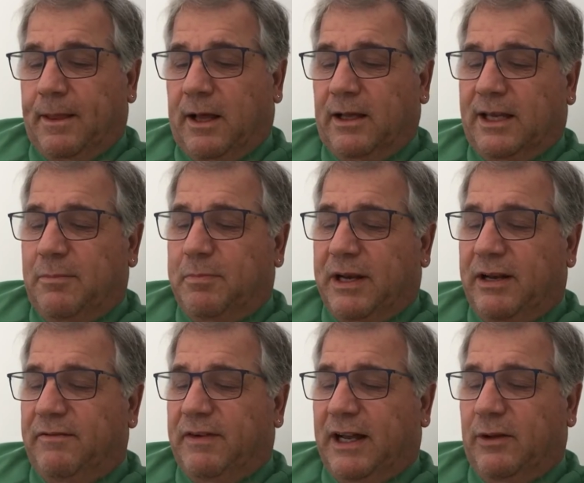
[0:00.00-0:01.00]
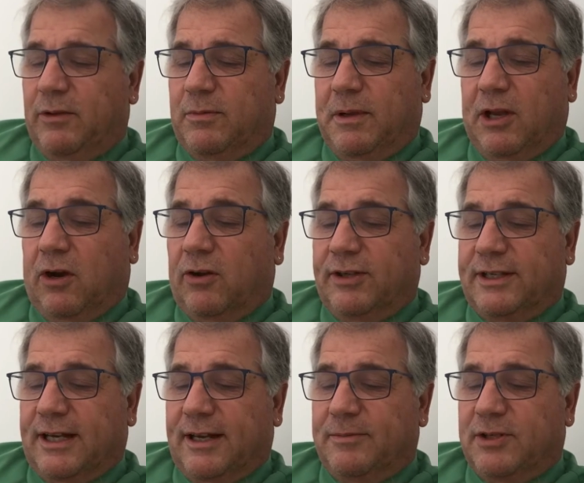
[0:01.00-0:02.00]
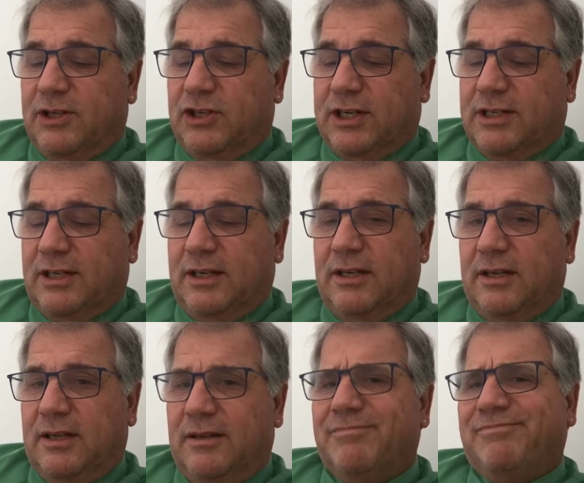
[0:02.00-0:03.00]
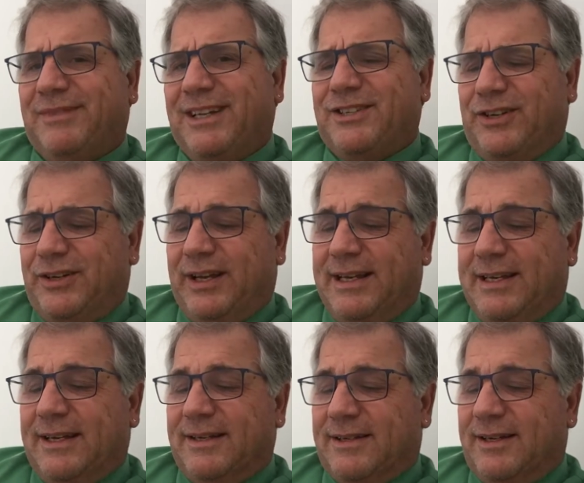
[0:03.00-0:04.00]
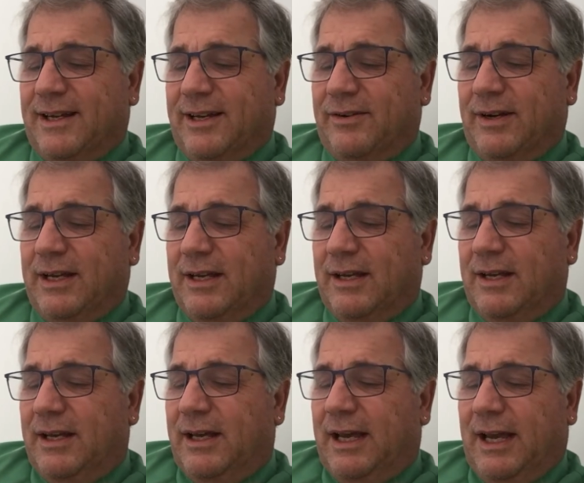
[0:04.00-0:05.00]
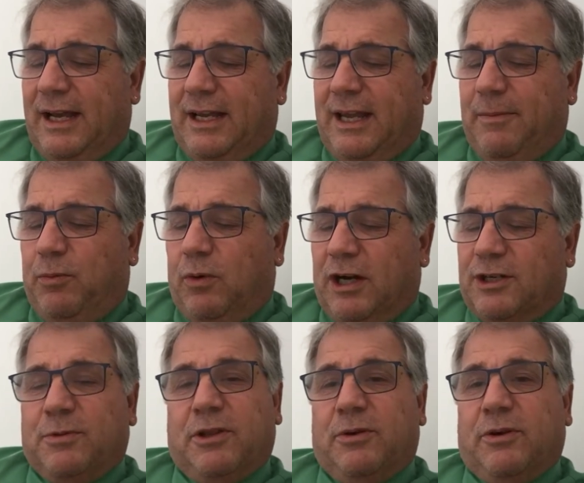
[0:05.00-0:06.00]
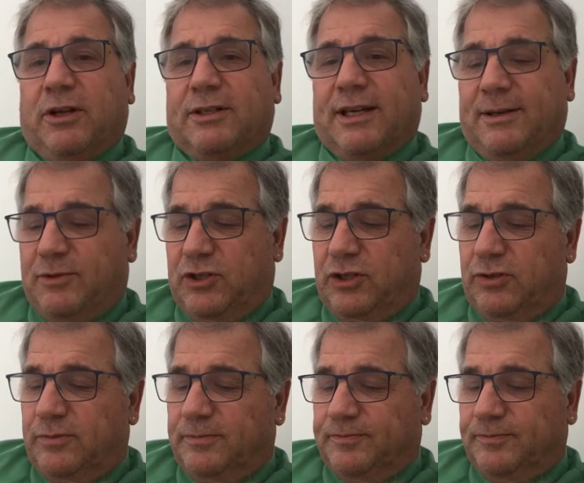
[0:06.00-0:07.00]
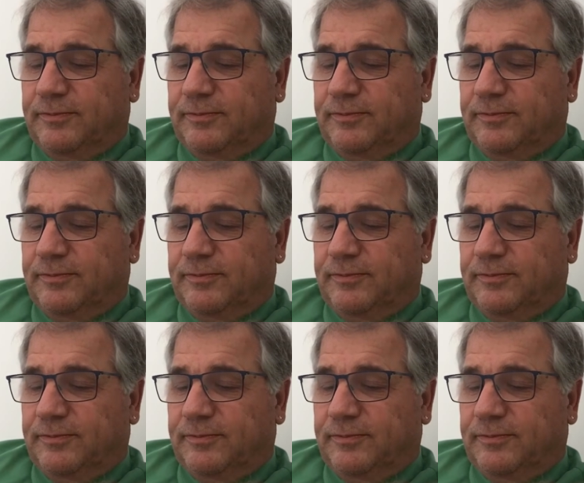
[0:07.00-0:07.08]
"I'll keep Benny and Violet with me all the time," said Jessie. "That's a good idea," said Henry. "And keep Watch with you at all times, too."